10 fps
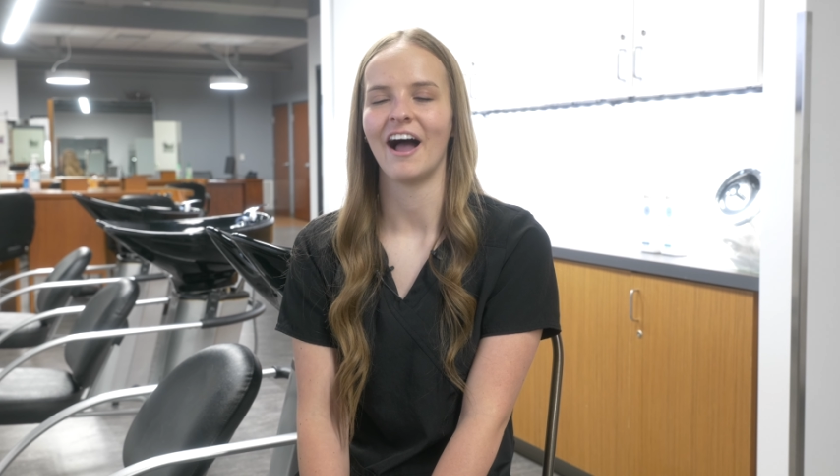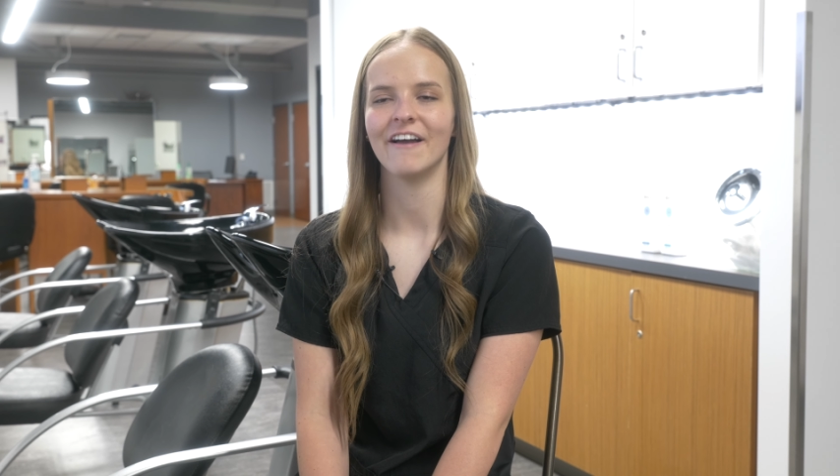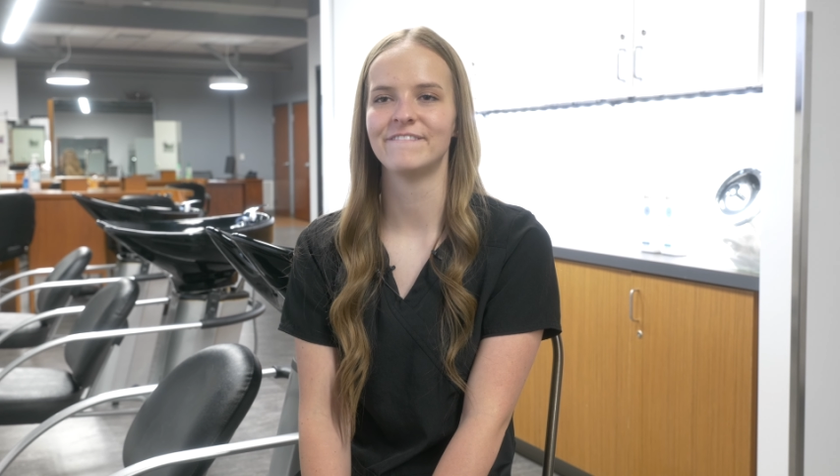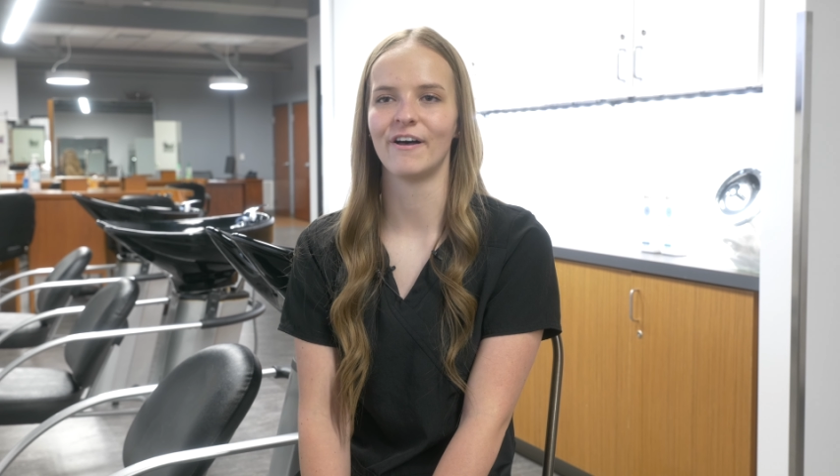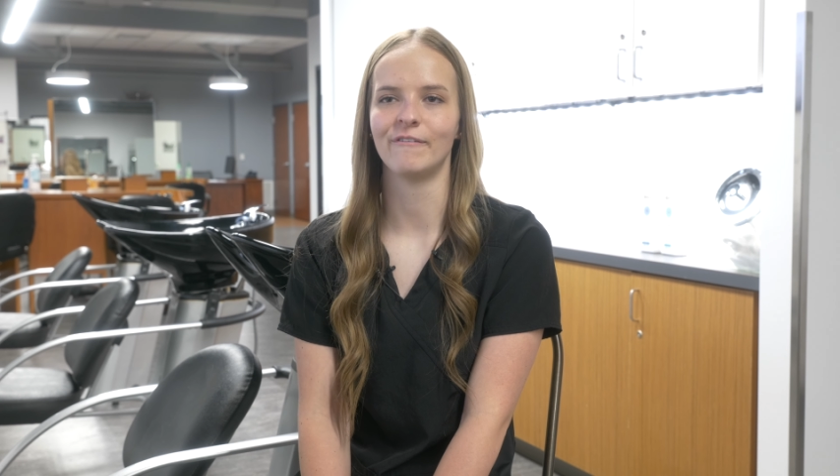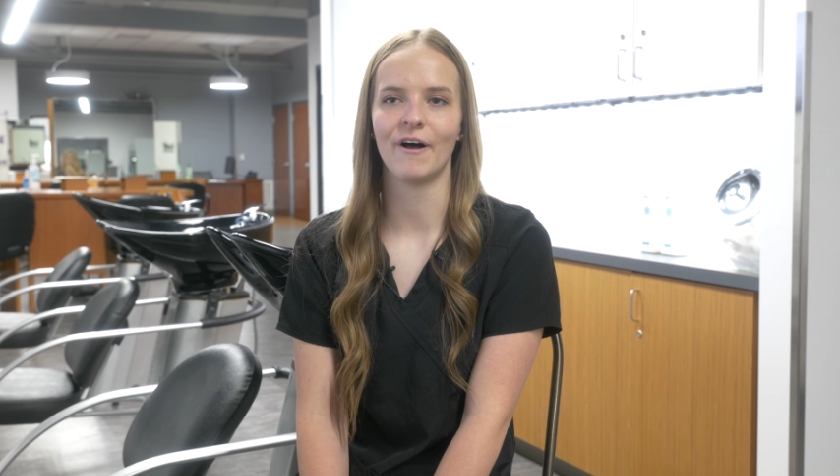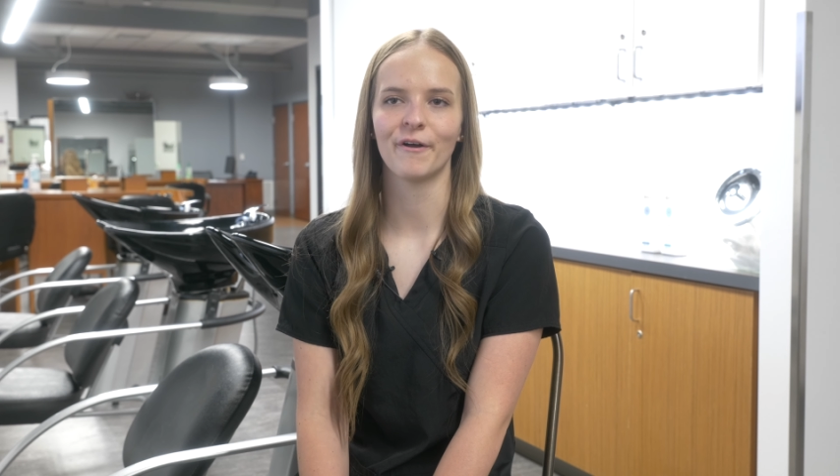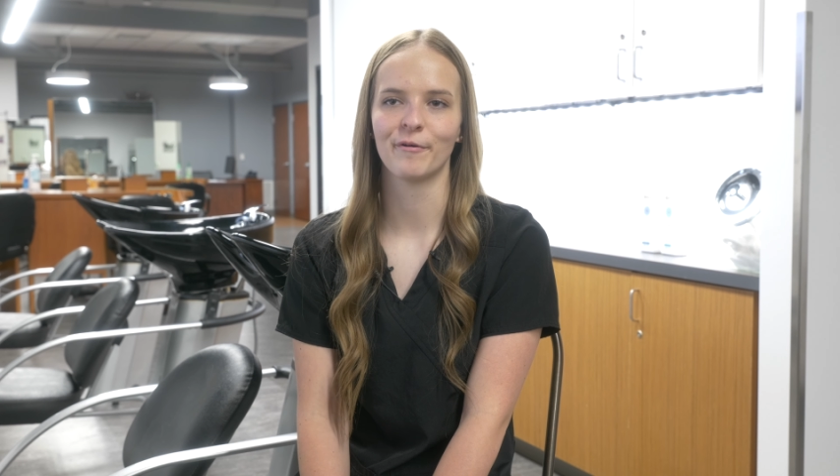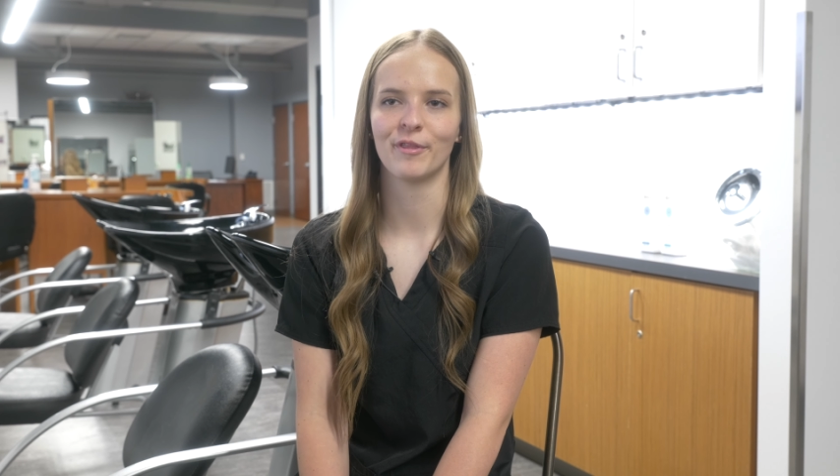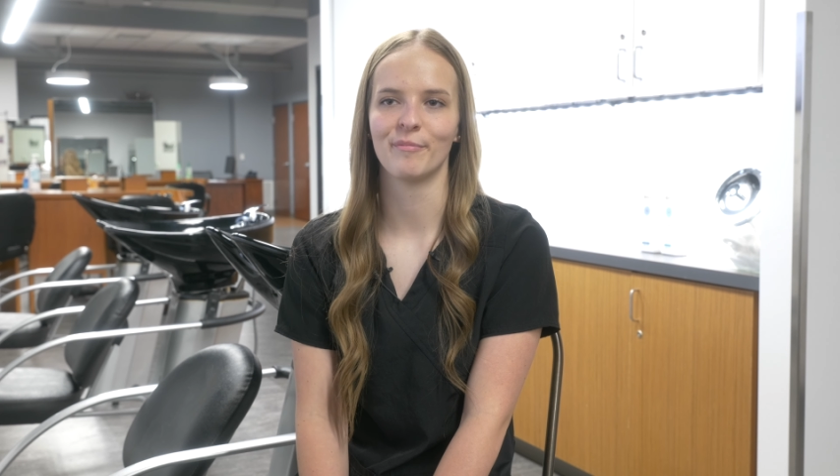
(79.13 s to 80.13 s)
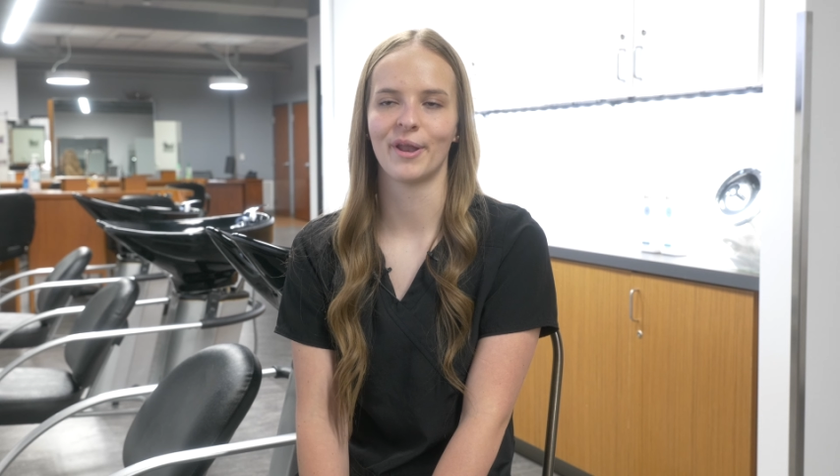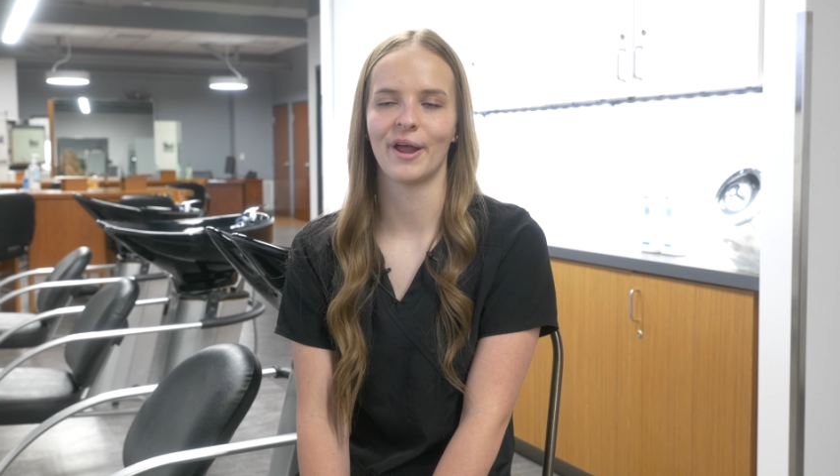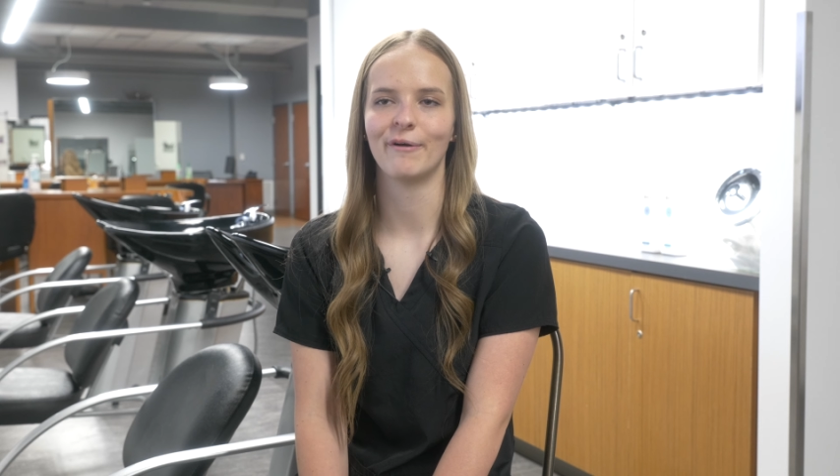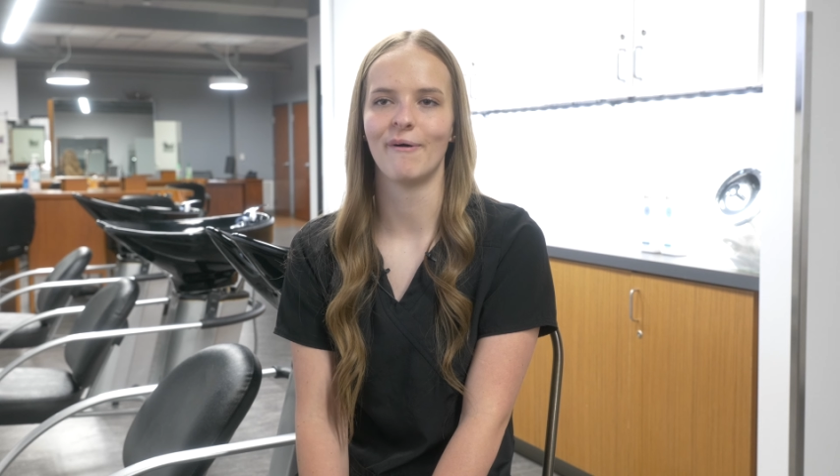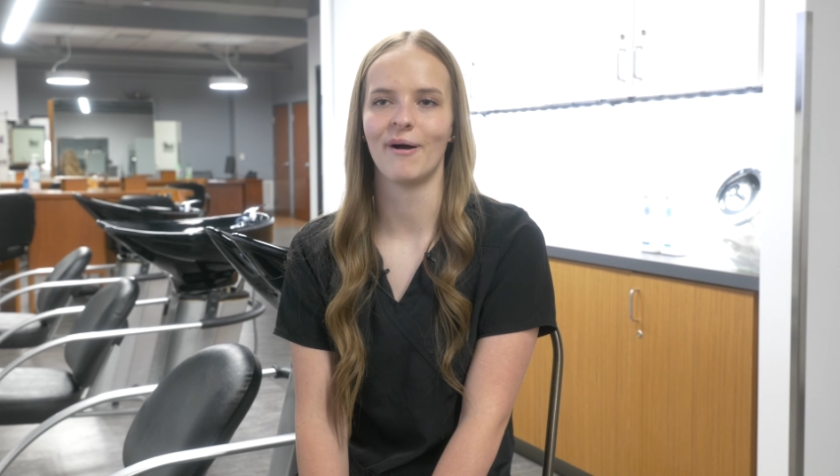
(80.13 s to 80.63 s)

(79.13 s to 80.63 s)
I felt welcome the minute I